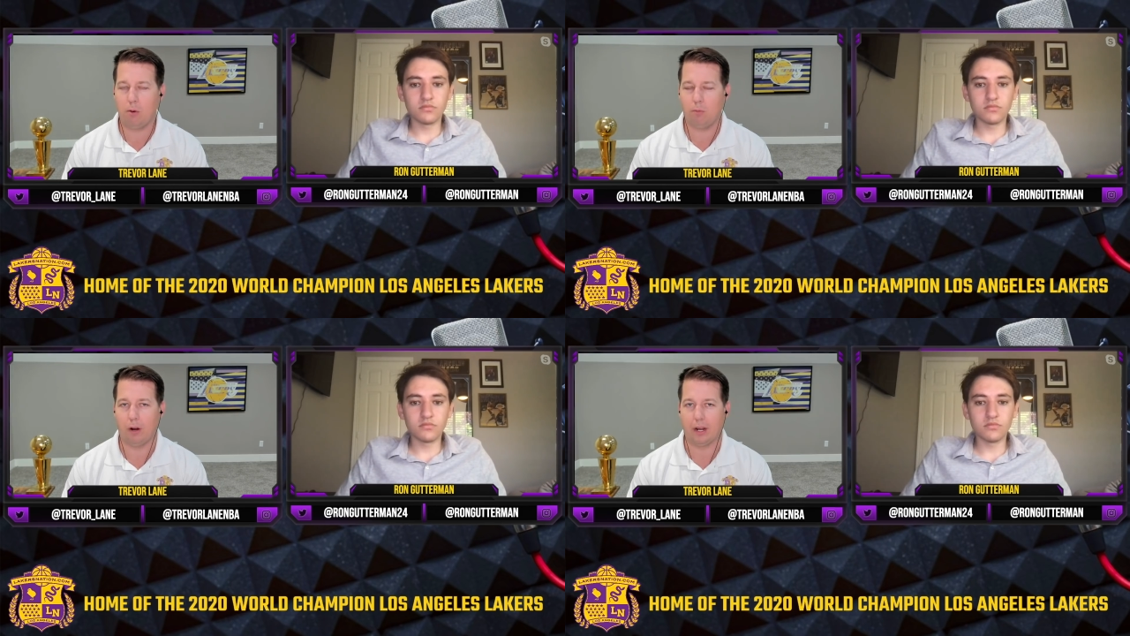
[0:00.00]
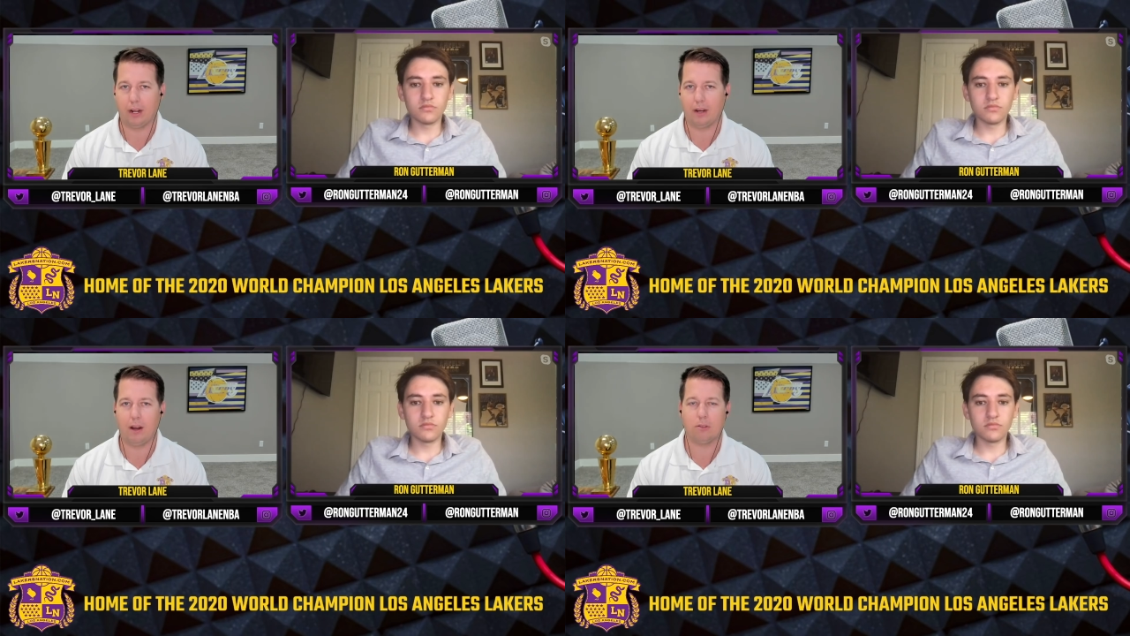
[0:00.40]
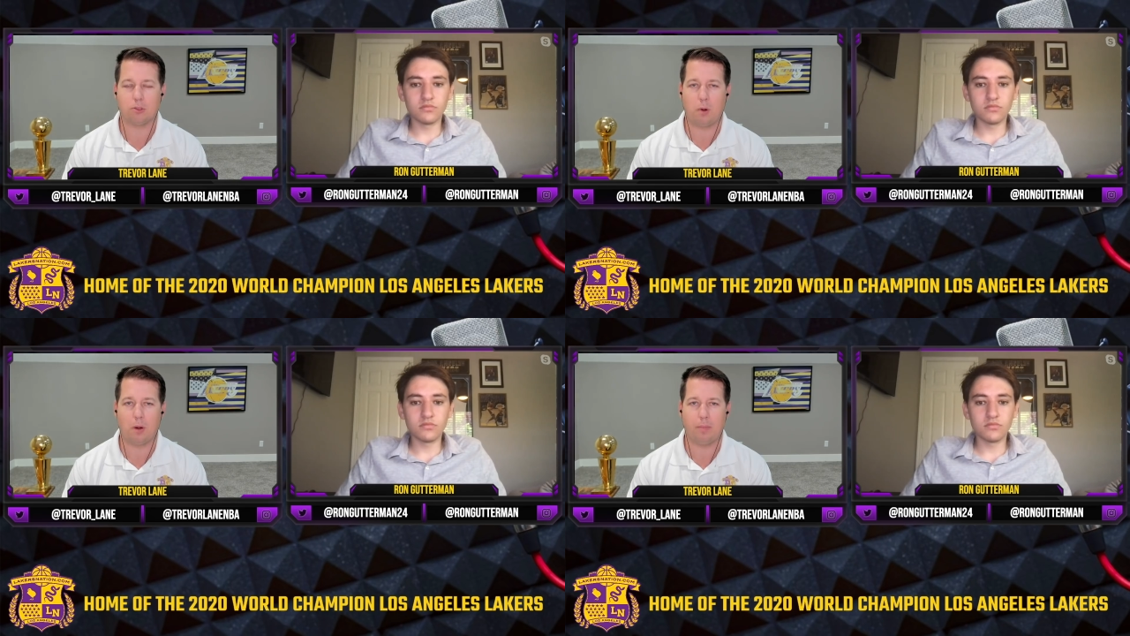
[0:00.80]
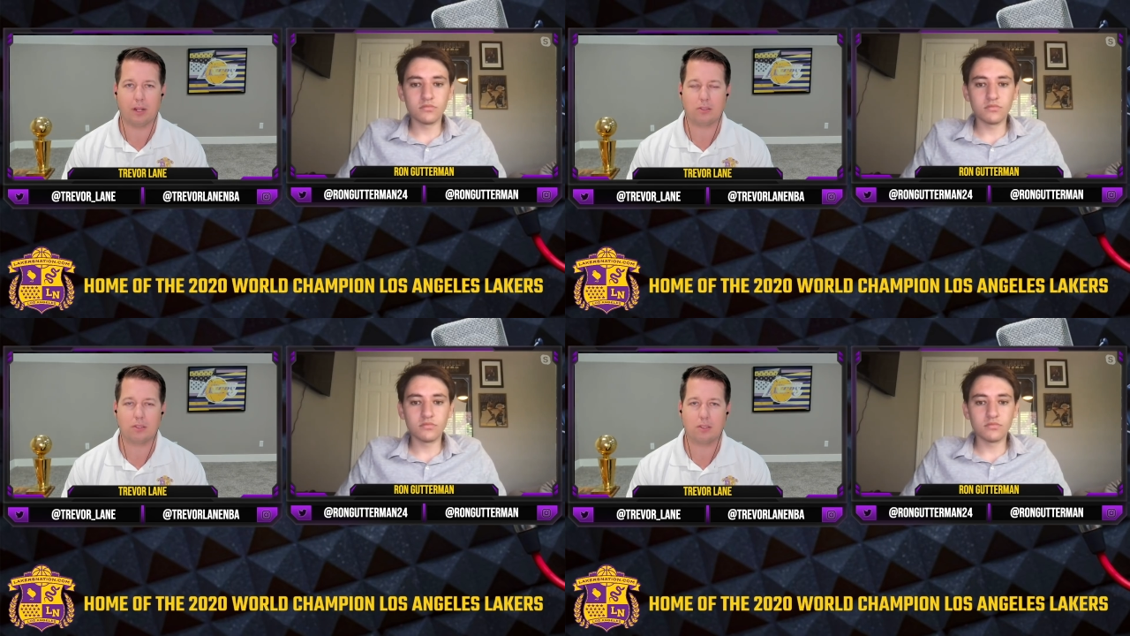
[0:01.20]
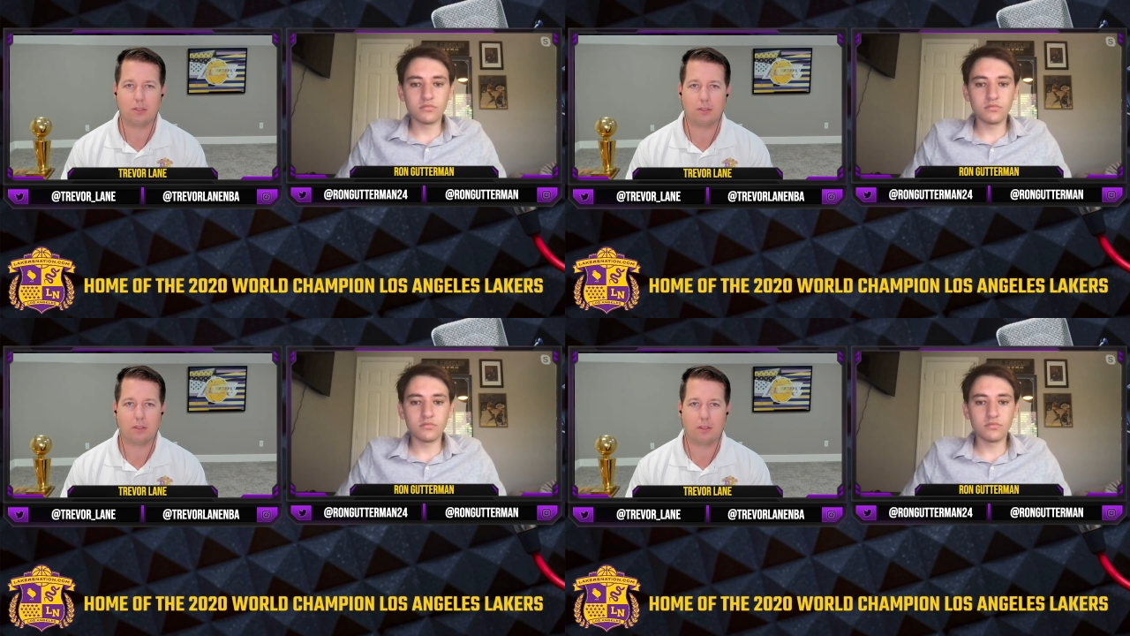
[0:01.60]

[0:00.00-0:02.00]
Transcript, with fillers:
Speaker 1: outright and not swap picks?